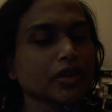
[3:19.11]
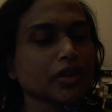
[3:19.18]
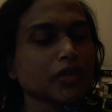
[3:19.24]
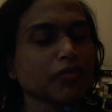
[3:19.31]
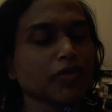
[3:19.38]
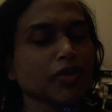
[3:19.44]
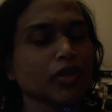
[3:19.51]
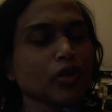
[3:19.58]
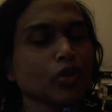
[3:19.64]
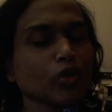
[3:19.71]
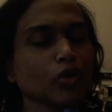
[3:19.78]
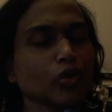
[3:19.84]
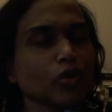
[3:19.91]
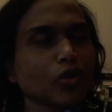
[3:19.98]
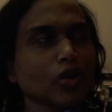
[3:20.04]
even
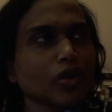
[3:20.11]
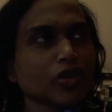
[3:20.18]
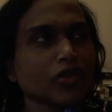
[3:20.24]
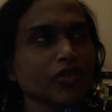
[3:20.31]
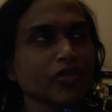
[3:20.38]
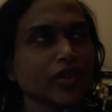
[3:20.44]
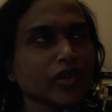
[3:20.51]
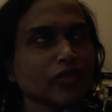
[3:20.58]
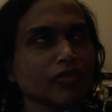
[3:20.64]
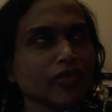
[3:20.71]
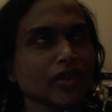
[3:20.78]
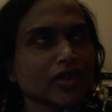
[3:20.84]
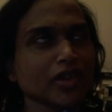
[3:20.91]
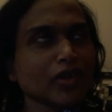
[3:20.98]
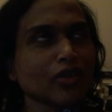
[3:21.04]
though all three of
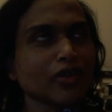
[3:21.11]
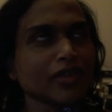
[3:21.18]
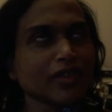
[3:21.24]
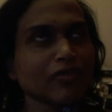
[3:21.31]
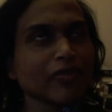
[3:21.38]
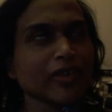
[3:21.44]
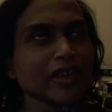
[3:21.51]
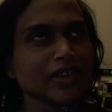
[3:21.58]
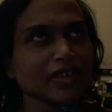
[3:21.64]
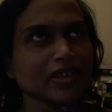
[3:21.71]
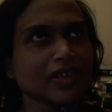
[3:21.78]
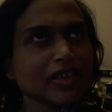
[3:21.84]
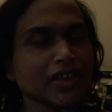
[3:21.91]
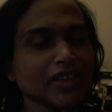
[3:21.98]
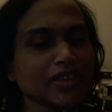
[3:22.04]
us are on the rental
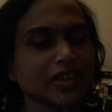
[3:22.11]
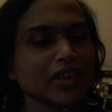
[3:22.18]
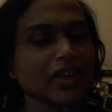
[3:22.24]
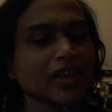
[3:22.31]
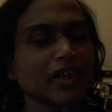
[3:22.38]
lease,